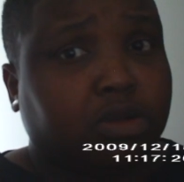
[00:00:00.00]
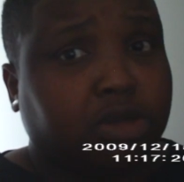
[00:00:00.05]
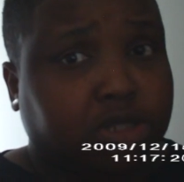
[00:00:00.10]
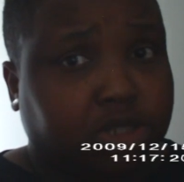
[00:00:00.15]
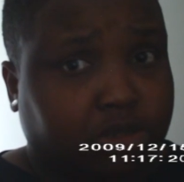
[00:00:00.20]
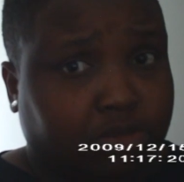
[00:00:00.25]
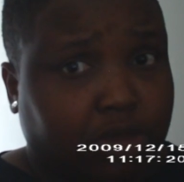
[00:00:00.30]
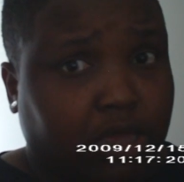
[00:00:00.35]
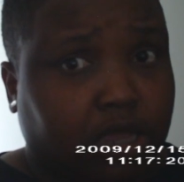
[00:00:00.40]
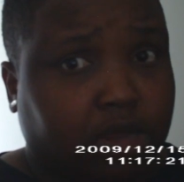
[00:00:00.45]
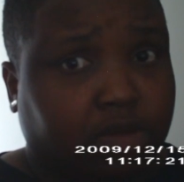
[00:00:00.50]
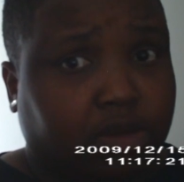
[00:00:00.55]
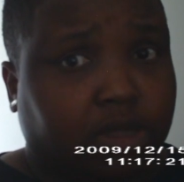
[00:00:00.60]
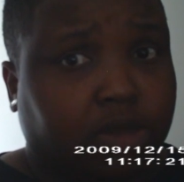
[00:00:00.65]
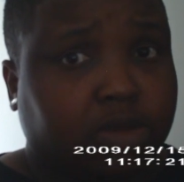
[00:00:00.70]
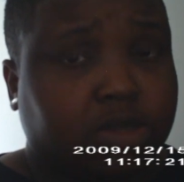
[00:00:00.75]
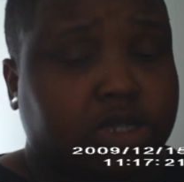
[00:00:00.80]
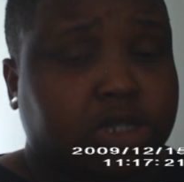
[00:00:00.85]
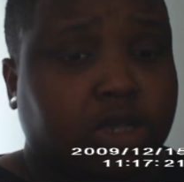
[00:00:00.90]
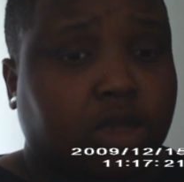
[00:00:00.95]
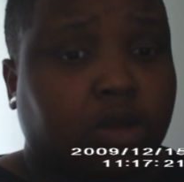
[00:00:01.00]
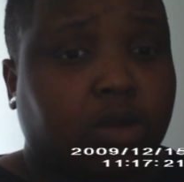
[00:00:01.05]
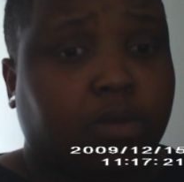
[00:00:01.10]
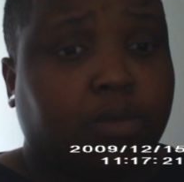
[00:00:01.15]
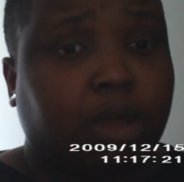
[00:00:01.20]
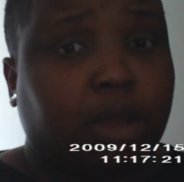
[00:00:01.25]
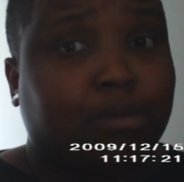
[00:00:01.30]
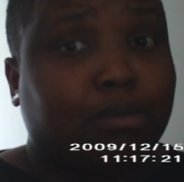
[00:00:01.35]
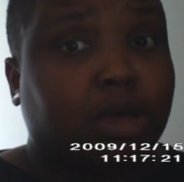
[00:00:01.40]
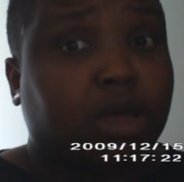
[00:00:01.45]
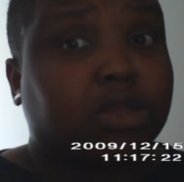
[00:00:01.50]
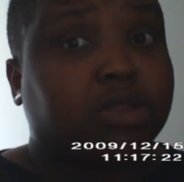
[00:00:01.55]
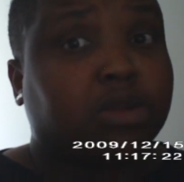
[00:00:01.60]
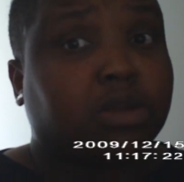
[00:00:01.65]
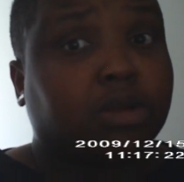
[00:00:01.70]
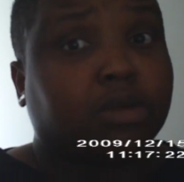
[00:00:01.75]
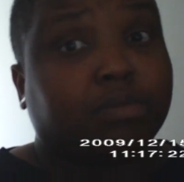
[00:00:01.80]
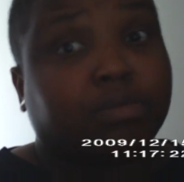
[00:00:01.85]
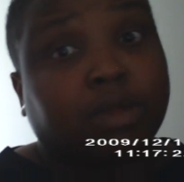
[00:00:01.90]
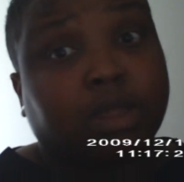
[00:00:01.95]
Christian background. So my
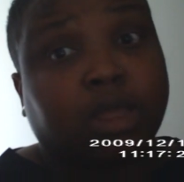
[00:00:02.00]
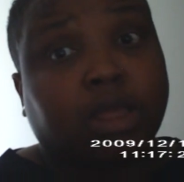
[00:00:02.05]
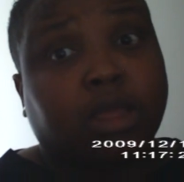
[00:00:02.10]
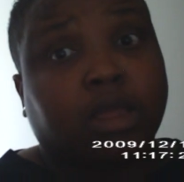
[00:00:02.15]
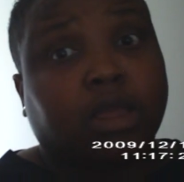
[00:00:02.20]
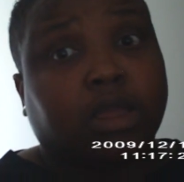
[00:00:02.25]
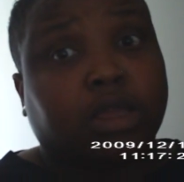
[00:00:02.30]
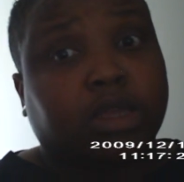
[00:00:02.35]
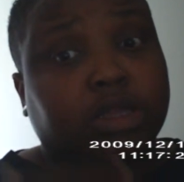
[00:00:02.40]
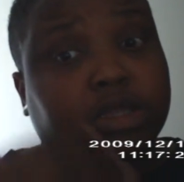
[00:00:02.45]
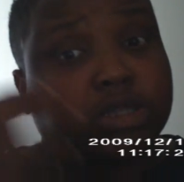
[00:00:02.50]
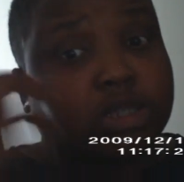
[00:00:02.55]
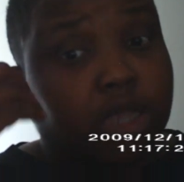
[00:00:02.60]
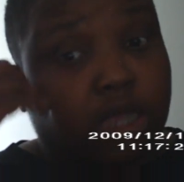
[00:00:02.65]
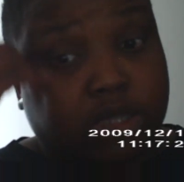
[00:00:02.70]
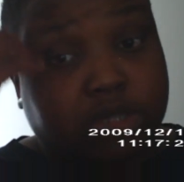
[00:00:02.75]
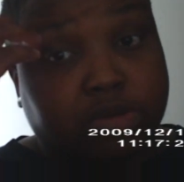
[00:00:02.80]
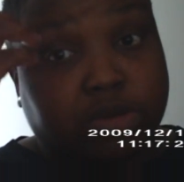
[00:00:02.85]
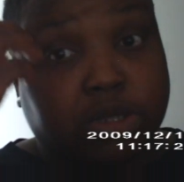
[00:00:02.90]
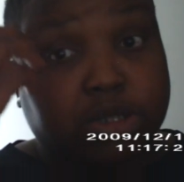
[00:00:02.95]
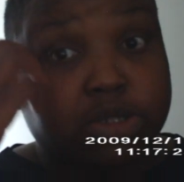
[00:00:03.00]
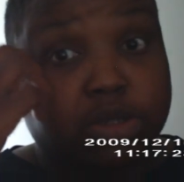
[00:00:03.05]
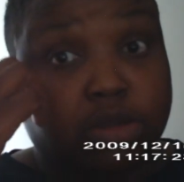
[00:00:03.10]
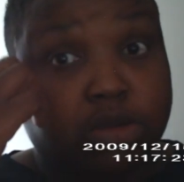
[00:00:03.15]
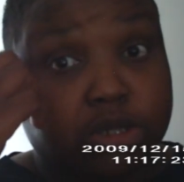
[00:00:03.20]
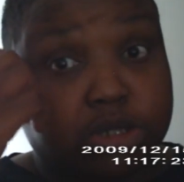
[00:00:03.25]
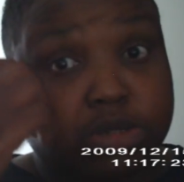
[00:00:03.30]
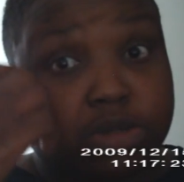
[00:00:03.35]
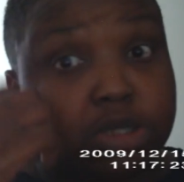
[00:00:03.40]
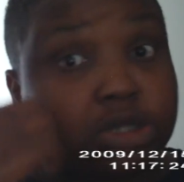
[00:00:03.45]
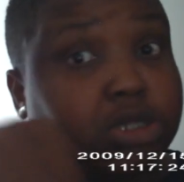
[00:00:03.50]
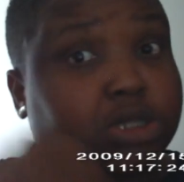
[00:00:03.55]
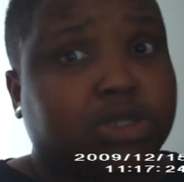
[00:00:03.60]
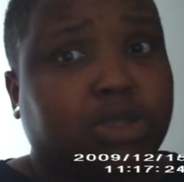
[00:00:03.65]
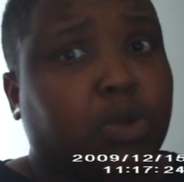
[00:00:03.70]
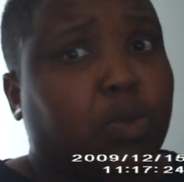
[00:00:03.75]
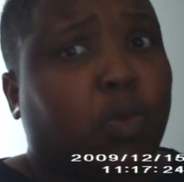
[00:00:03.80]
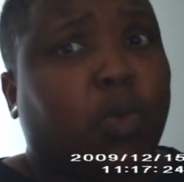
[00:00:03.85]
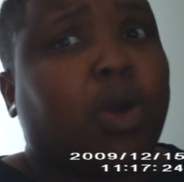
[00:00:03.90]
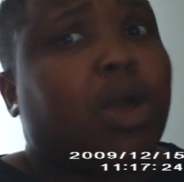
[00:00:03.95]
mother has a very strong Christian background.
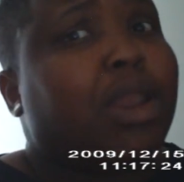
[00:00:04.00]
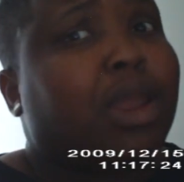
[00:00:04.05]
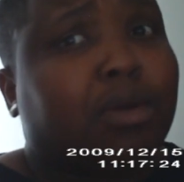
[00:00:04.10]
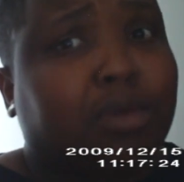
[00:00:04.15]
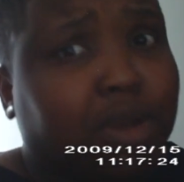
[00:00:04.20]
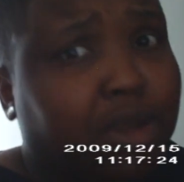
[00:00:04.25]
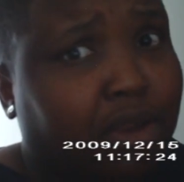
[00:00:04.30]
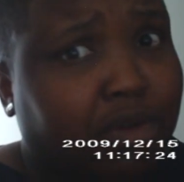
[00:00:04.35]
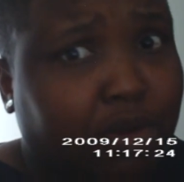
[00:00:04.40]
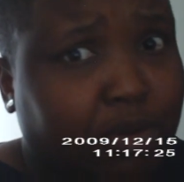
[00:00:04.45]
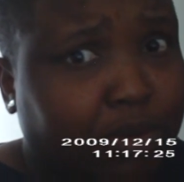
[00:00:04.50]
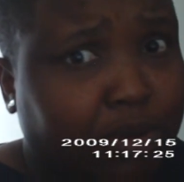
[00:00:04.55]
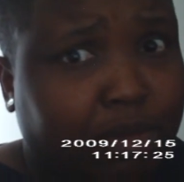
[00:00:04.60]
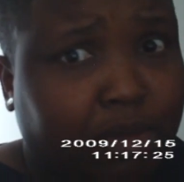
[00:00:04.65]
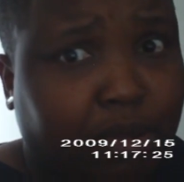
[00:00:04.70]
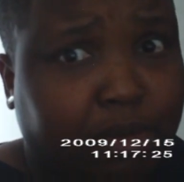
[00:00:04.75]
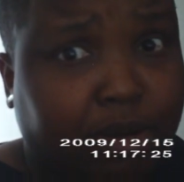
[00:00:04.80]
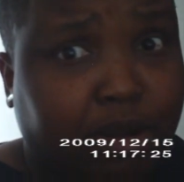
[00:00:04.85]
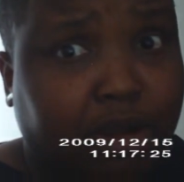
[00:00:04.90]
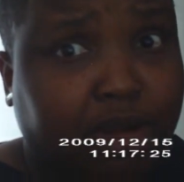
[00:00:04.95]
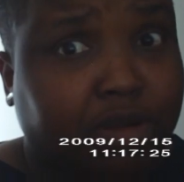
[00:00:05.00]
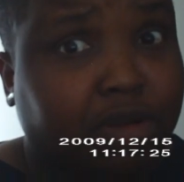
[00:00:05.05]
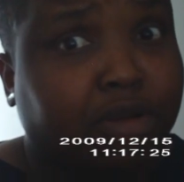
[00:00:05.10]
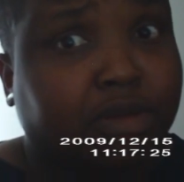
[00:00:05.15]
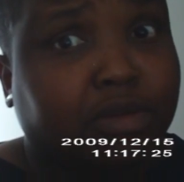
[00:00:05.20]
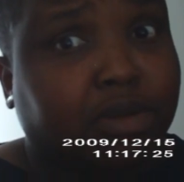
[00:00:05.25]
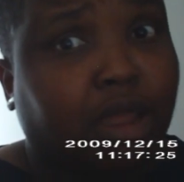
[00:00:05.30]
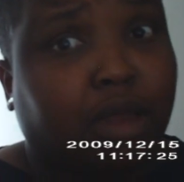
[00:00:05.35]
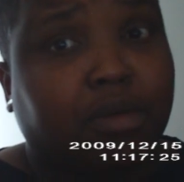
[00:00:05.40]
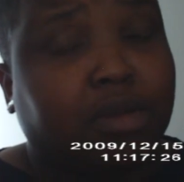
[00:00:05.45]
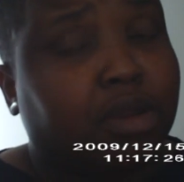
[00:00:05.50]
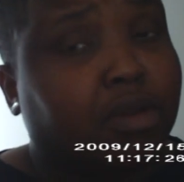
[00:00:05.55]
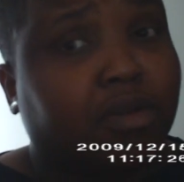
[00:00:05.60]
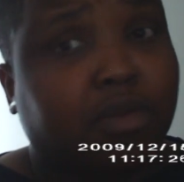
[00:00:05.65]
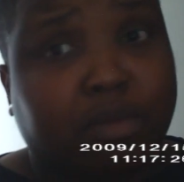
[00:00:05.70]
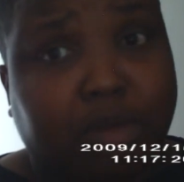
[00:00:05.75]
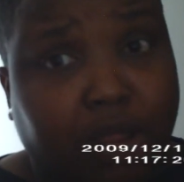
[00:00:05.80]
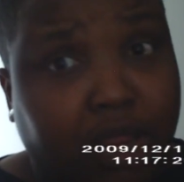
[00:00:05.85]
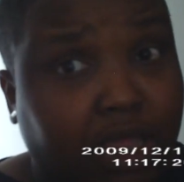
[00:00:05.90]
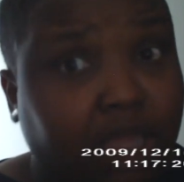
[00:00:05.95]
So one, I would never bring my partner, I would never
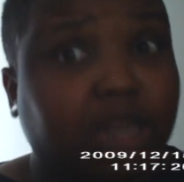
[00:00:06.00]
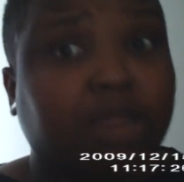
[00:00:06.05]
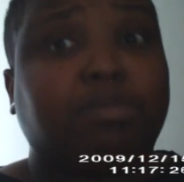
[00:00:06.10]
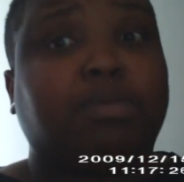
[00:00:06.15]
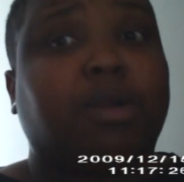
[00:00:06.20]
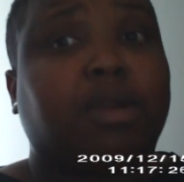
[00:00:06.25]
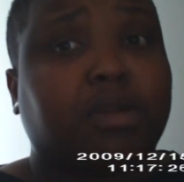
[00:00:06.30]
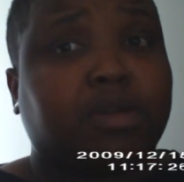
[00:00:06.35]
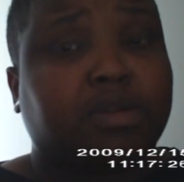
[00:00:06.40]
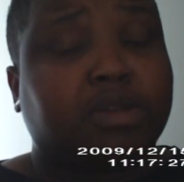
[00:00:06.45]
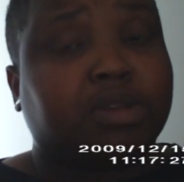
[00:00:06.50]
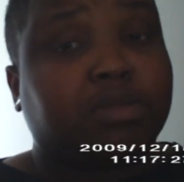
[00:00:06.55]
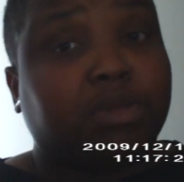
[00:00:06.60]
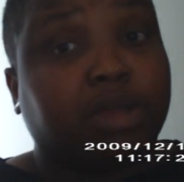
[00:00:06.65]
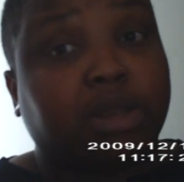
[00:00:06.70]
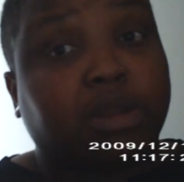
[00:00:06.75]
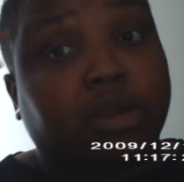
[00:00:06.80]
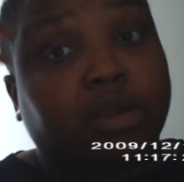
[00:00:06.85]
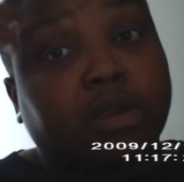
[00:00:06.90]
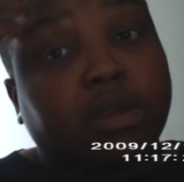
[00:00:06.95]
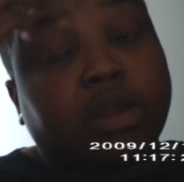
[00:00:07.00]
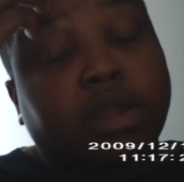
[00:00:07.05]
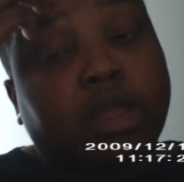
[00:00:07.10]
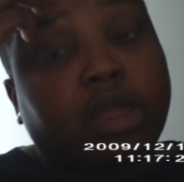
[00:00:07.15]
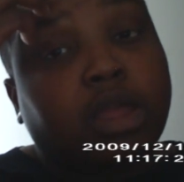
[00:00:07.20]
brought any partner to meet her.